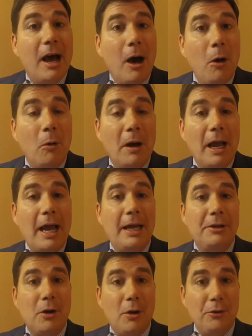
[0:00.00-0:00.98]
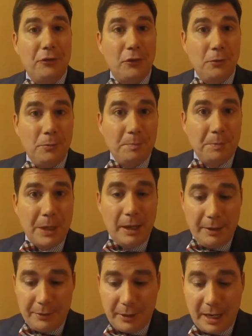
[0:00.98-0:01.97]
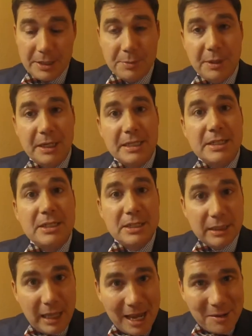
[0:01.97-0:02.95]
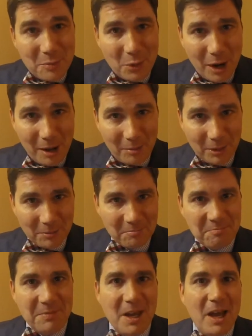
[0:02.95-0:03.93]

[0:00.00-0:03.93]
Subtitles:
Oh, and also, there has been a slight problem